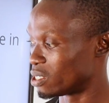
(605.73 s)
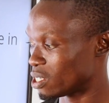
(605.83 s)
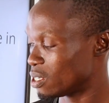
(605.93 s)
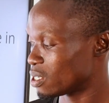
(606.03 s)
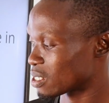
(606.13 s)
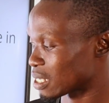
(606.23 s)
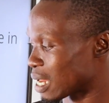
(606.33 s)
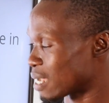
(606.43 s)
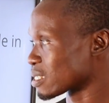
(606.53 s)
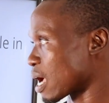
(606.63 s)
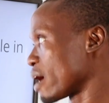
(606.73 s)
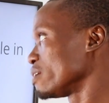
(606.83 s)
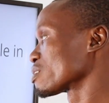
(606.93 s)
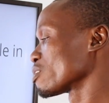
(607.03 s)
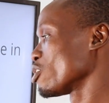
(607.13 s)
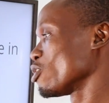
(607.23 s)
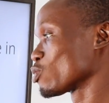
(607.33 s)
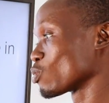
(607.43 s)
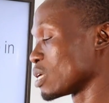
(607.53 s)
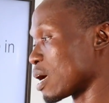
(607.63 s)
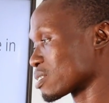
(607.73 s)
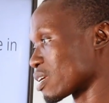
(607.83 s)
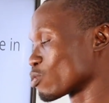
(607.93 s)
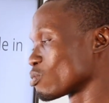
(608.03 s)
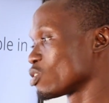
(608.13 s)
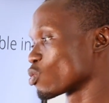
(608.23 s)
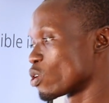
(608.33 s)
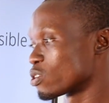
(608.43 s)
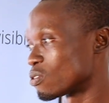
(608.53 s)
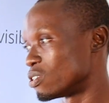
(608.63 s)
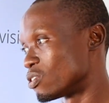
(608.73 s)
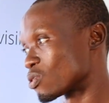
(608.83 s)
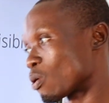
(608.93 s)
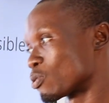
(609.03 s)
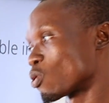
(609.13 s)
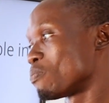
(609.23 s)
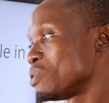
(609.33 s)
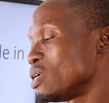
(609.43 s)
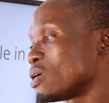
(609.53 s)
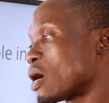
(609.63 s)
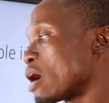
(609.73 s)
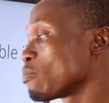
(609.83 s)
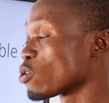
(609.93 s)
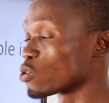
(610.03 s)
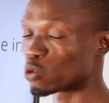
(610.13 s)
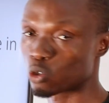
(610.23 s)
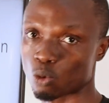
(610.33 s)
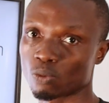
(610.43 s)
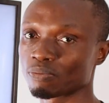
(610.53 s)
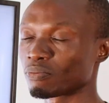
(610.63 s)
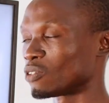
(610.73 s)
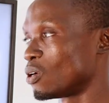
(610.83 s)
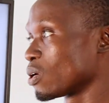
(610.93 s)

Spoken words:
D. Slant eyes. So the answer to this question is option B, high muscle tone.